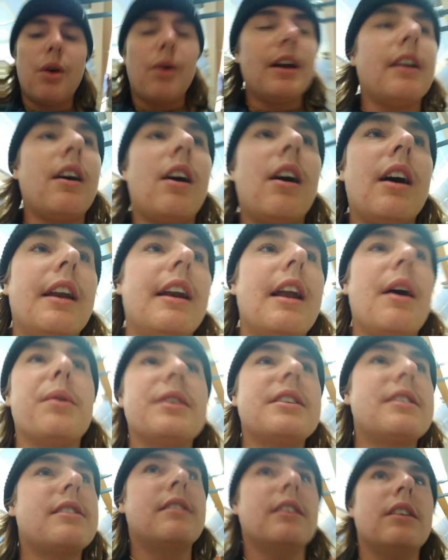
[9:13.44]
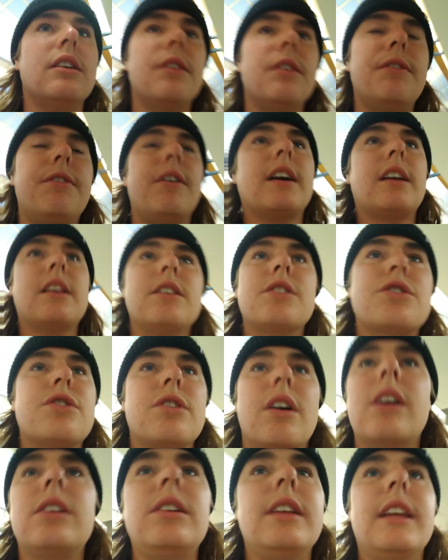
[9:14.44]
going on, and I was still fucking
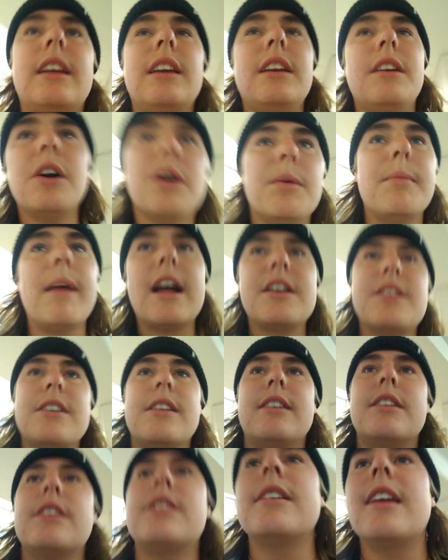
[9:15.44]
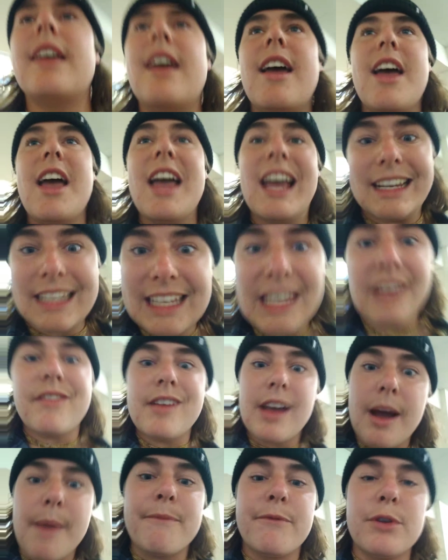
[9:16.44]
struggling. Imagine
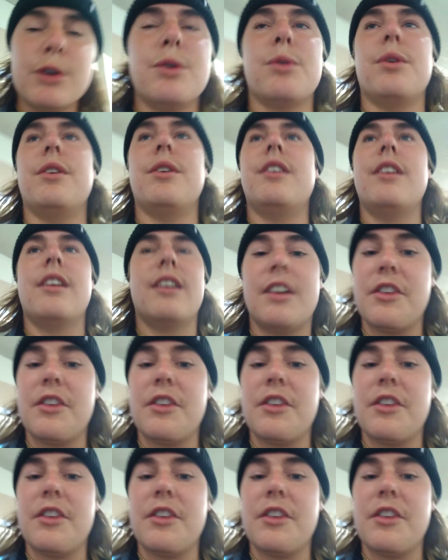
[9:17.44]
giving up food.